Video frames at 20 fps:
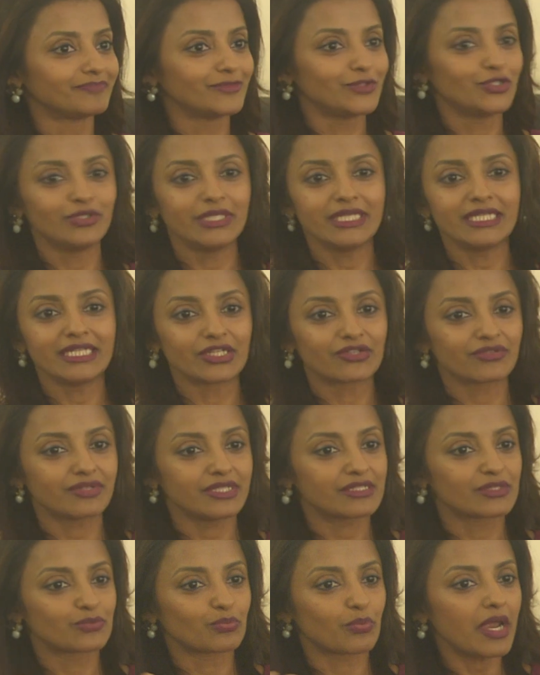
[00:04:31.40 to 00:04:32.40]
You need
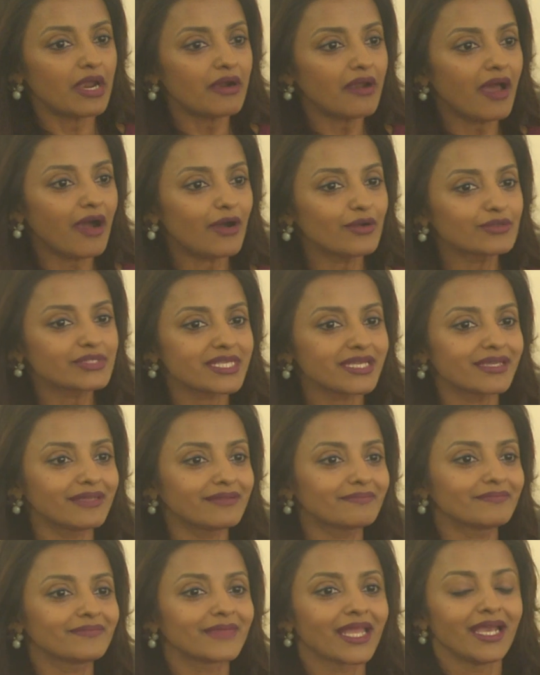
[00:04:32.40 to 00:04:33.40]
increased
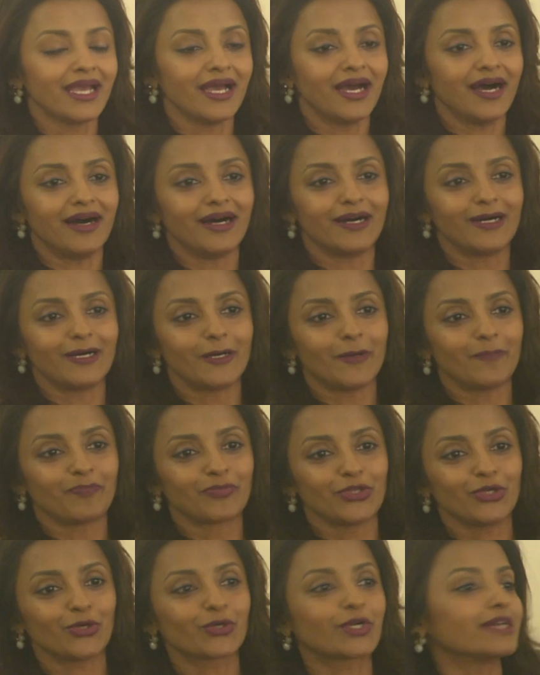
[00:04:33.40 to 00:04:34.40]
warehousing,
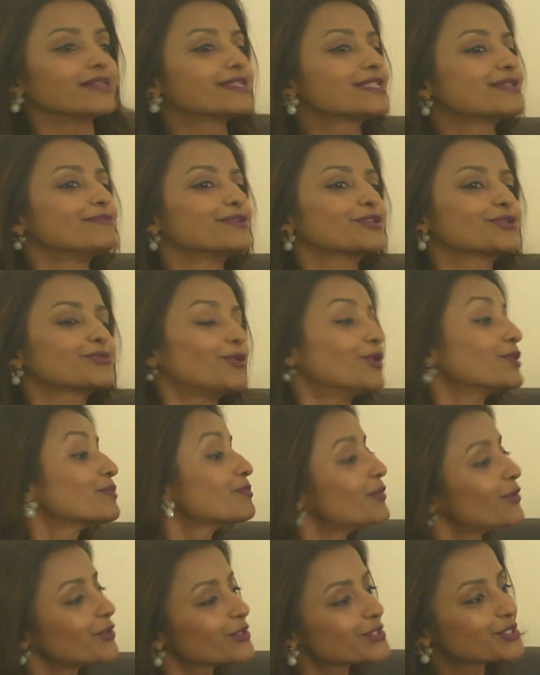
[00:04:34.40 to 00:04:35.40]
your customers want
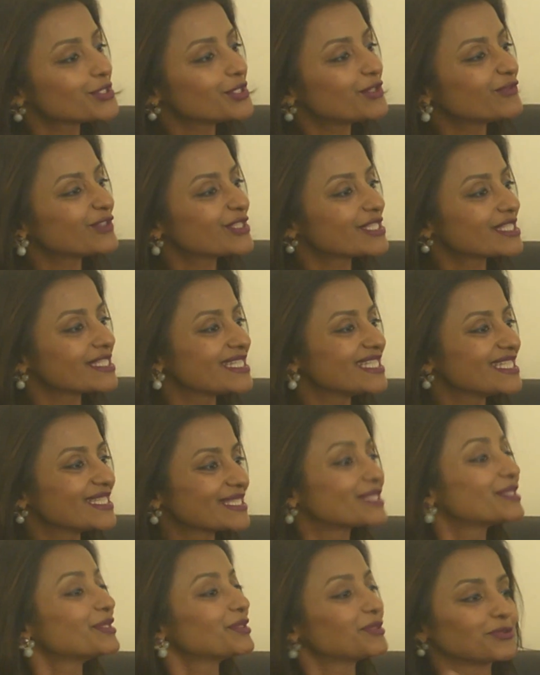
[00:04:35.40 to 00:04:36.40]
more
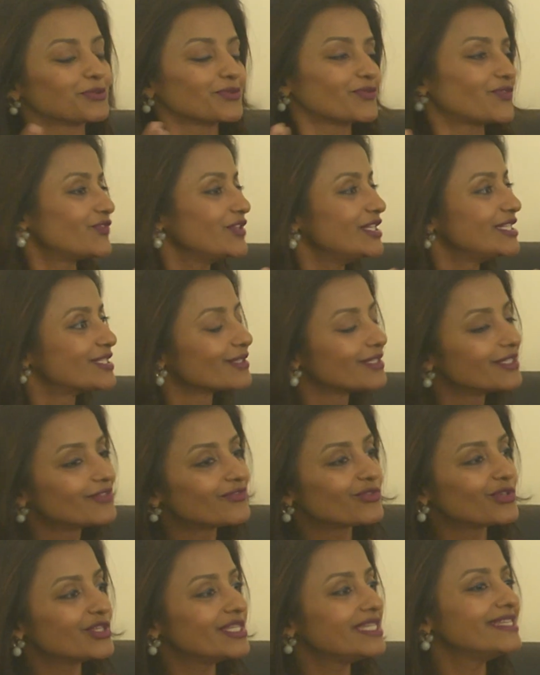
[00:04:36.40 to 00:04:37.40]
services, you know, free
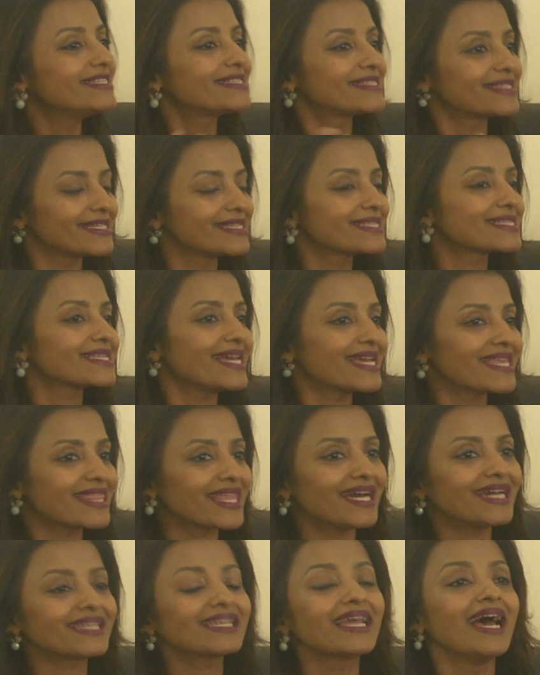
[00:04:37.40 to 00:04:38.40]
deliveries, things like
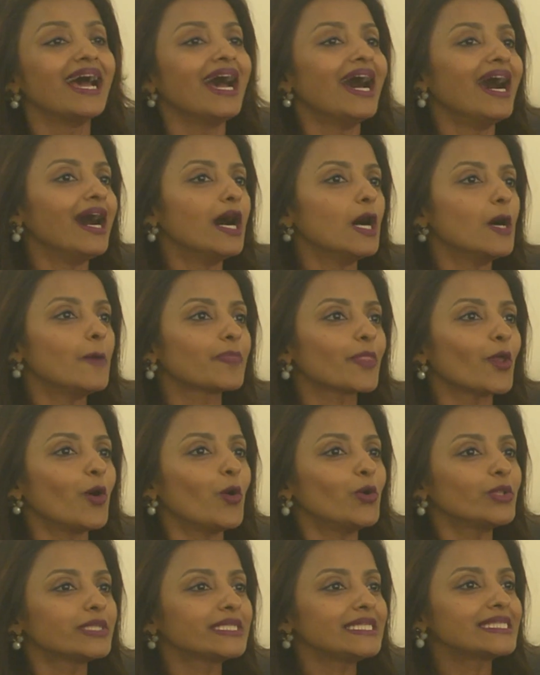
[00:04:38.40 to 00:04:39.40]
that.
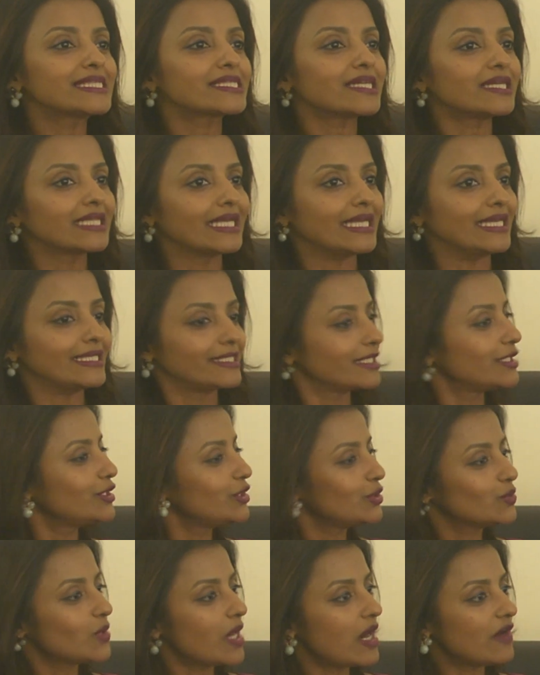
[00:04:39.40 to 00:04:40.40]
All these start hitting
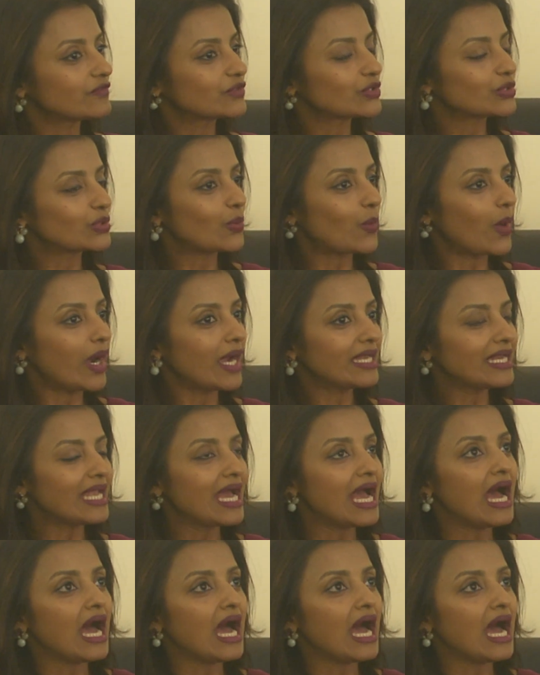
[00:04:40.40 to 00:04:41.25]
you after a while.